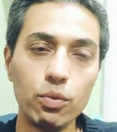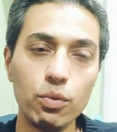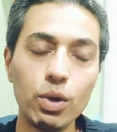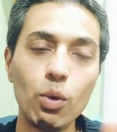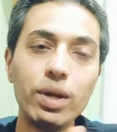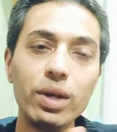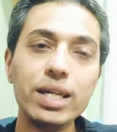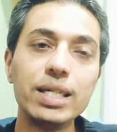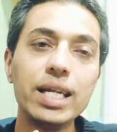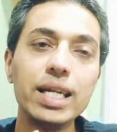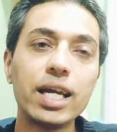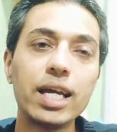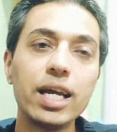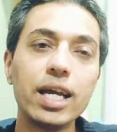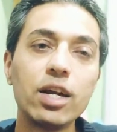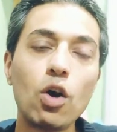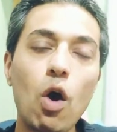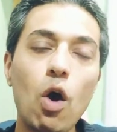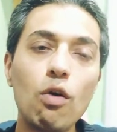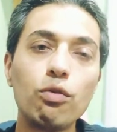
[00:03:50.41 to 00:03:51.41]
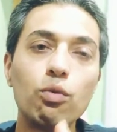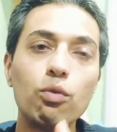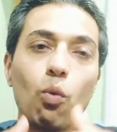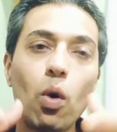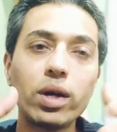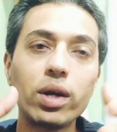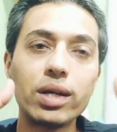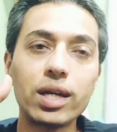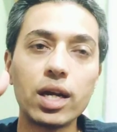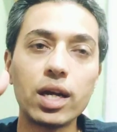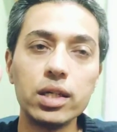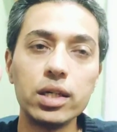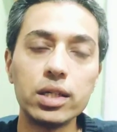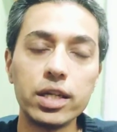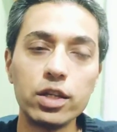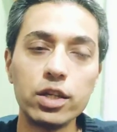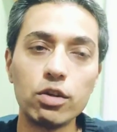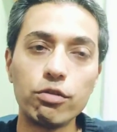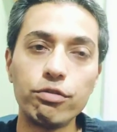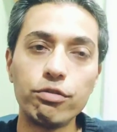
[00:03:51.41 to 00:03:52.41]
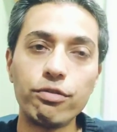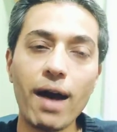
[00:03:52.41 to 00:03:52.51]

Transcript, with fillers: we only take care of what content of